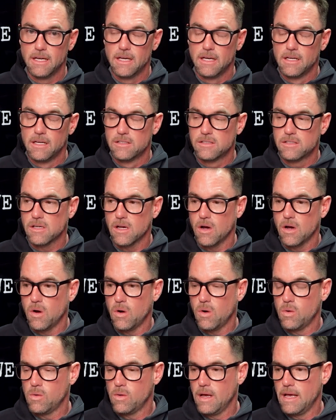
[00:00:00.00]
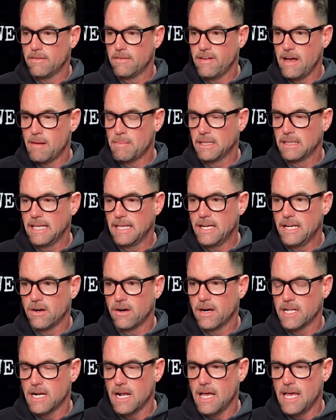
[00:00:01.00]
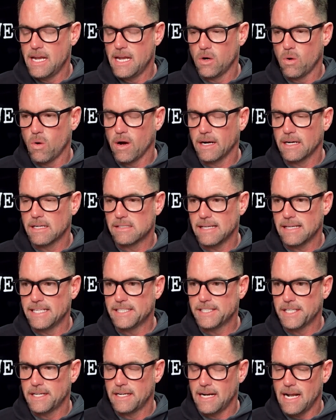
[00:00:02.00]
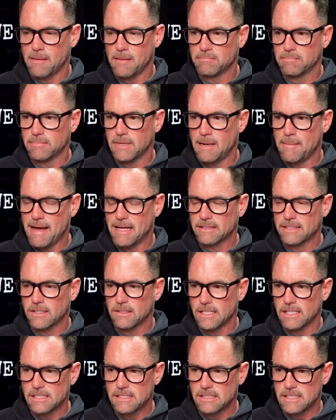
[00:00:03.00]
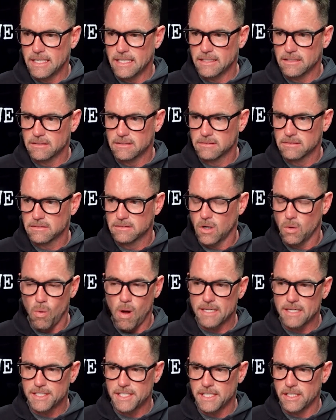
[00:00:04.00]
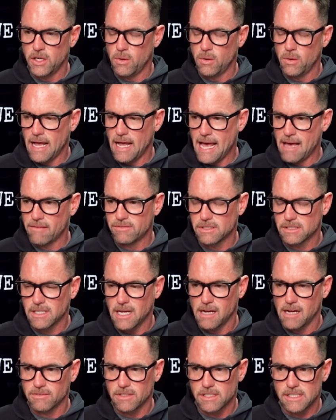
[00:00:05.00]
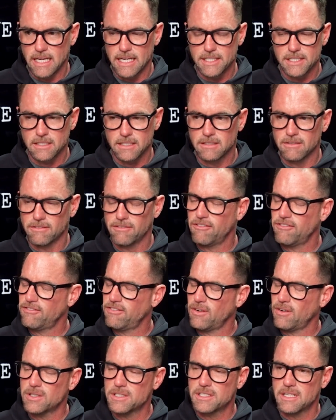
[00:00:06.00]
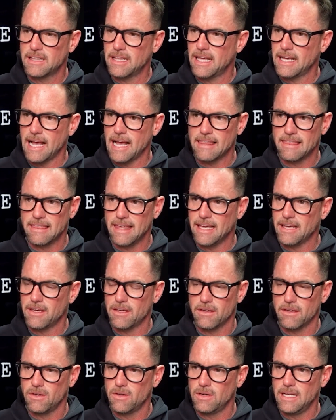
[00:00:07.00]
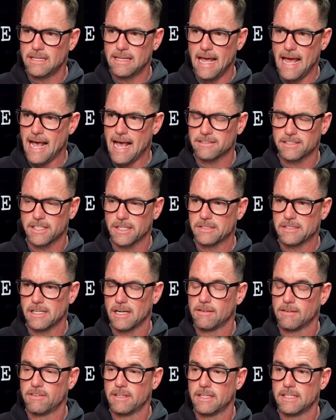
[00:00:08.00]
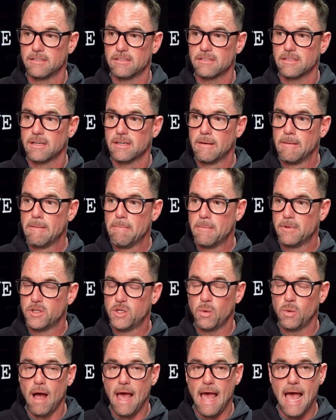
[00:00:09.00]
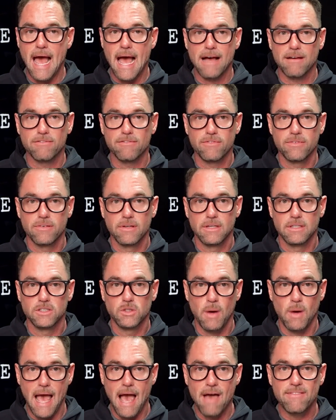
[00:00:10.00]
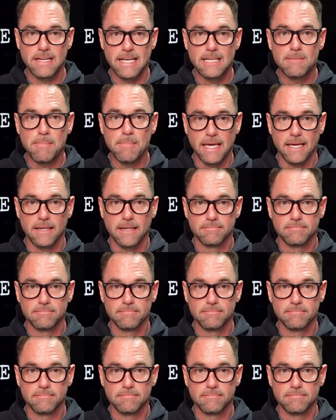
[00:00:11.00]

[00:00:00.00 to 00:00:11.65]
Okay. So if I'm a leader in an organization and I'm out there listening or watching you and I have this conversation, the first thing I think you need to ask yourself is, do I have it in me?